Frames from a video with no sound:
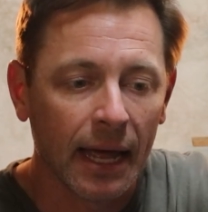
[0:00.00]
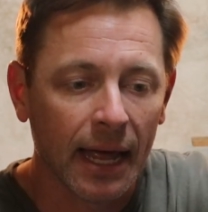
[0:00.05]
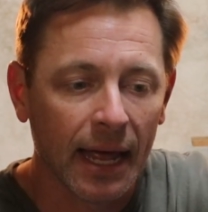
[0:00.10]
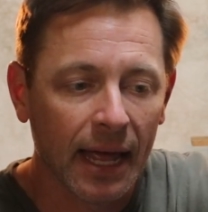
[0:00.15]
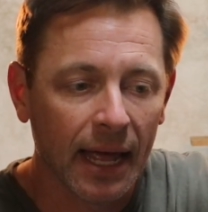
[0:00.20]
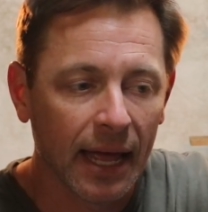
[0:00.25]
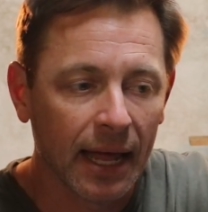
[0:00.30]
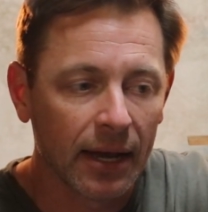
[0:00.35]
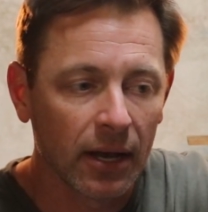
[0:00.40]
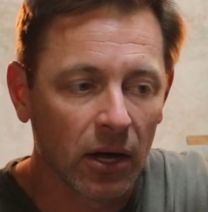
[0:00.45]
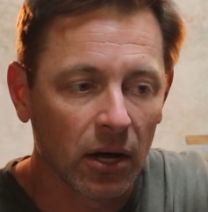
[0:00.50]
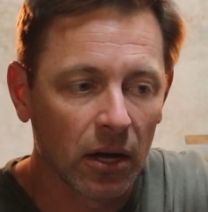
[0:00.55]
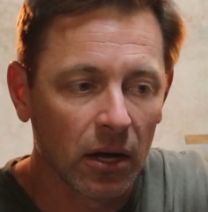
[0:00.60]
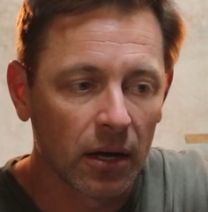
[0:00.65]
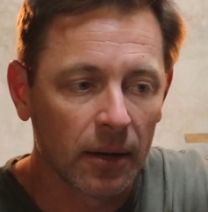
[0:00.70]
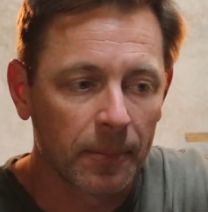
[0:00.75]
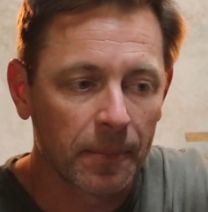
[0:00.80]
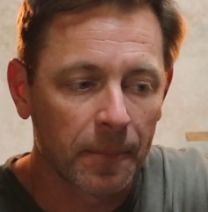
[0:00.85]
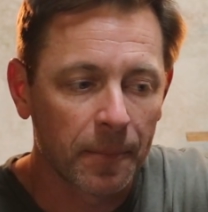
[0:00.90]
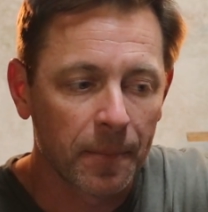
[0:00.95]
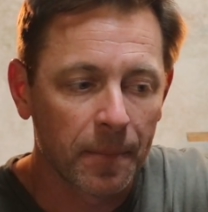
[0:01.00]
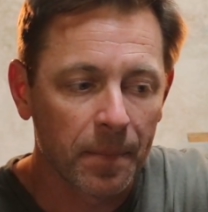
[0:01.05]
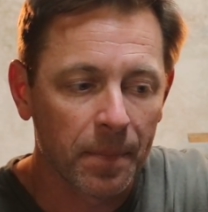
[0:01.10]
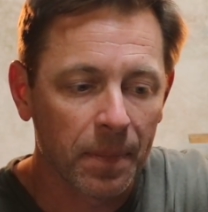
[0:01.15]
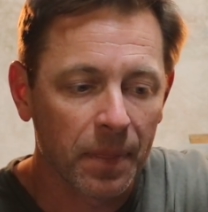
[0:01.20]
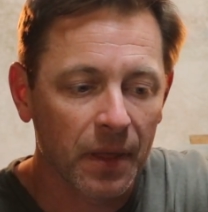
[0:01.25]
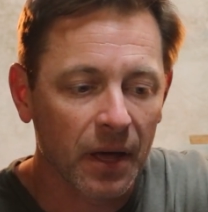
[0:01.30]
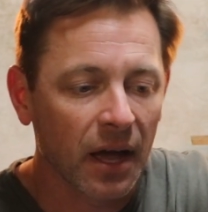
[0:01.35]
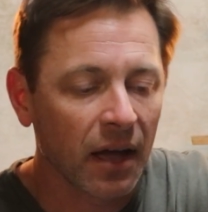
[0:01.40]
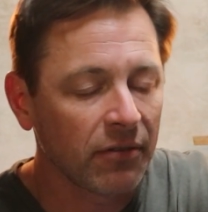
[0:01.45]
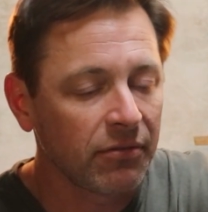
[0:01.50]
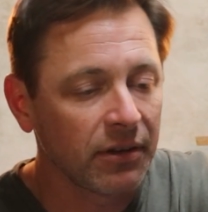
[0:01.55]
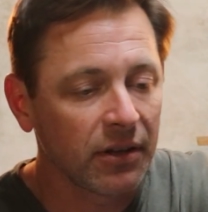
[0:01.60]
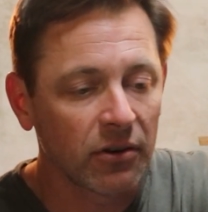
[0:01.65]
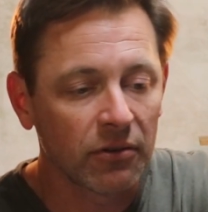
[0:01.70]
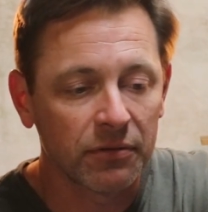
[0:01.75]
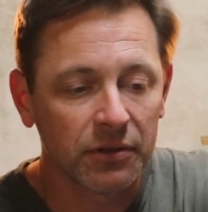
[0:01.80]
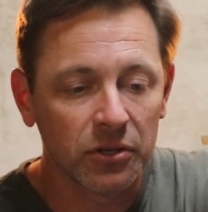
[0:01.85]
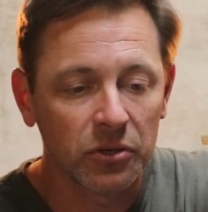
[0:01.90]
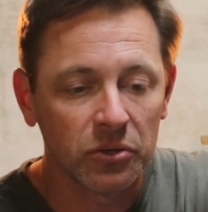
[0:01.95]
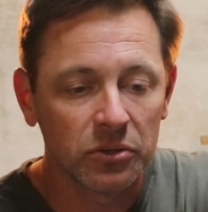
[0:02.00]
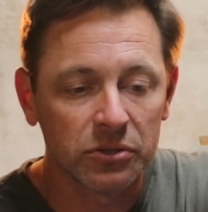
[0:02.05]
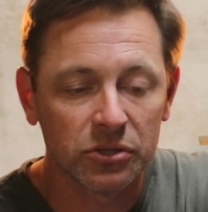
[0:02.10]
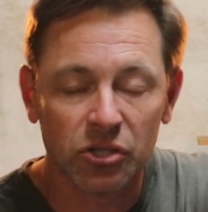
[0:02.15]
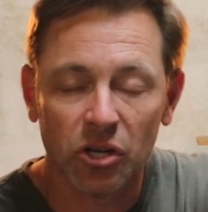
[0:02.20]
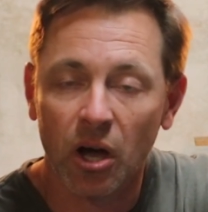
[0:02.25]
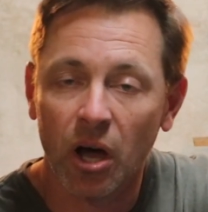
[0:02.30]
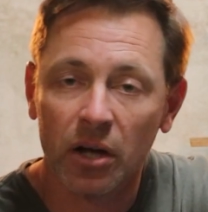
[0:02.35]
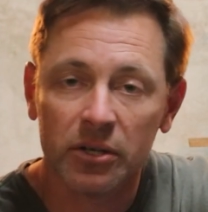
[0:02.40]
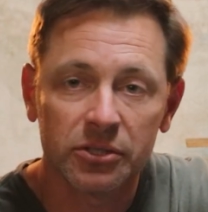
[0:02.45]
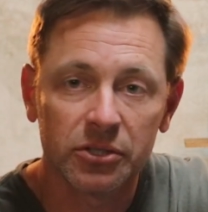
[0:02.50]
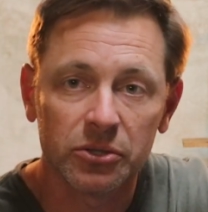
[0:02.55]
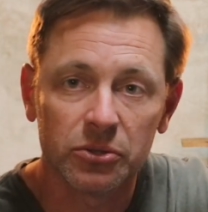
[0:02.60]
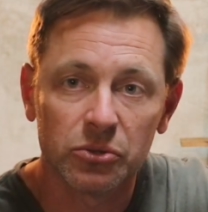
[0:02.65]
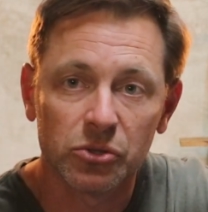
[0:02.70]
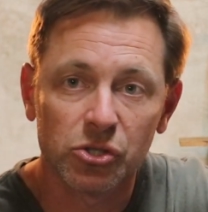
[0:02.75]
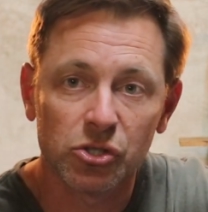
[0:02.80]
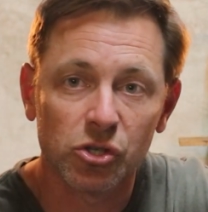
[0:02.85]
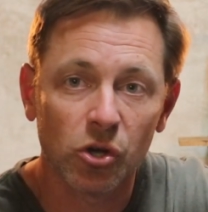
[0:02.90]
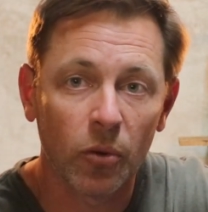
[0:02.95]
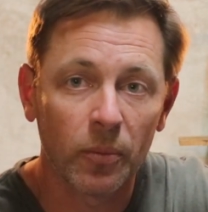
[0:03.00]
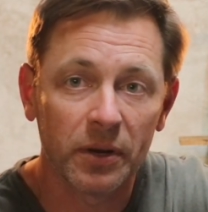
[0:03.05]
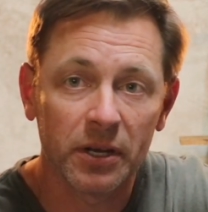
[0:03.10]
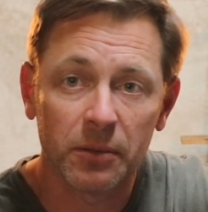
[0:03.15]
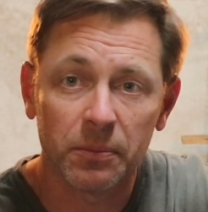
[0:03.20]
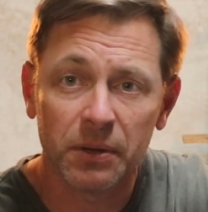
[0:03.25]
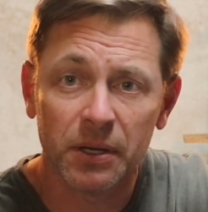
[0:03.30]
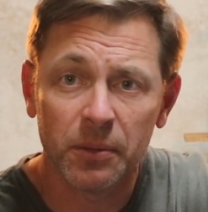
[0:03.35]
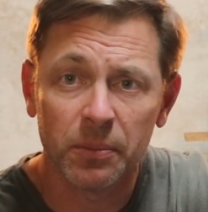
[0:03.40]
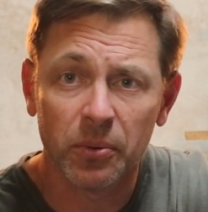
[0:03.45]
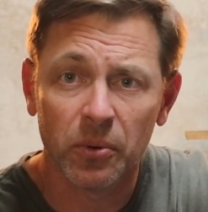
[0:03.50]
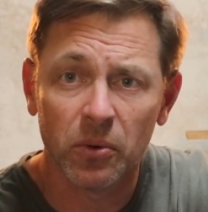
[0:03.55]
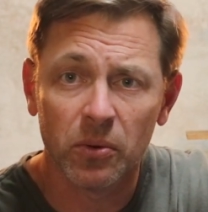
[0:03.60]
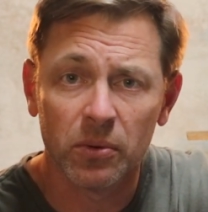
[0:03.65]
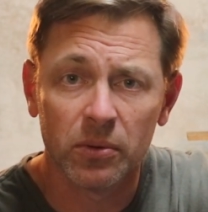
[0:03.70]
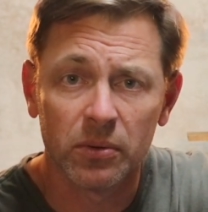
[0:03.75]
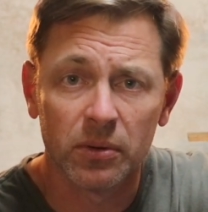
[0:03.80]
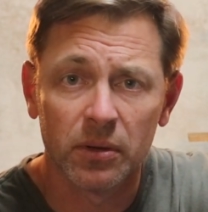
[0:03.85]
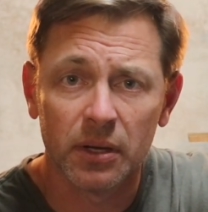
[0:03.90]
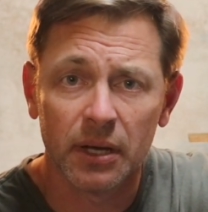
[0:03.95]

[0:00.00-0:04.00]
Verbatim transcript: And I've interviewed and talked to so many people.